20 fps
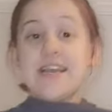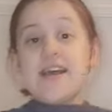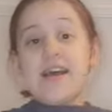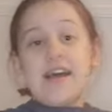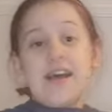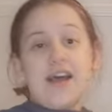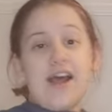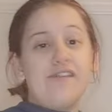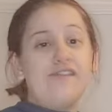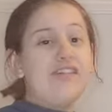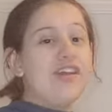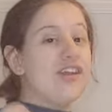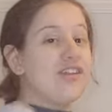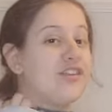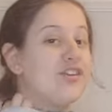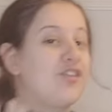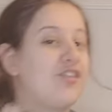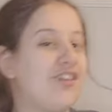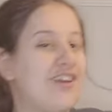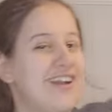I feel like the
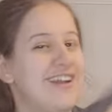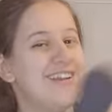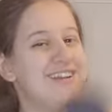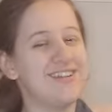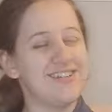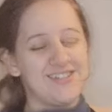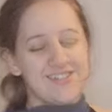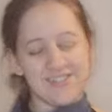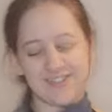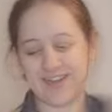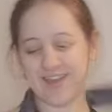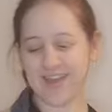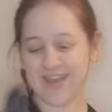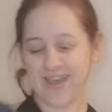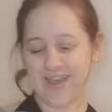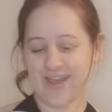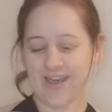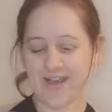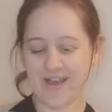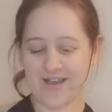Grinch.
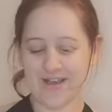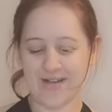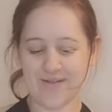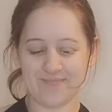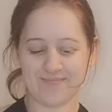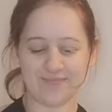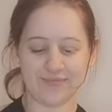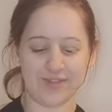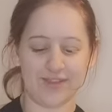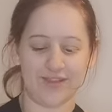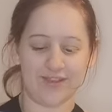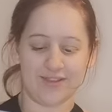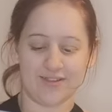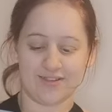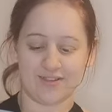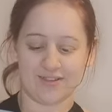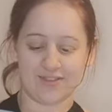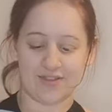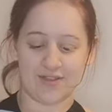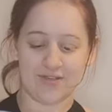
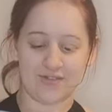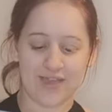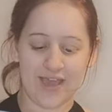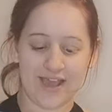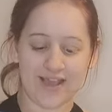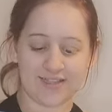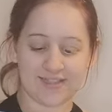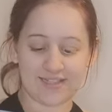So yes,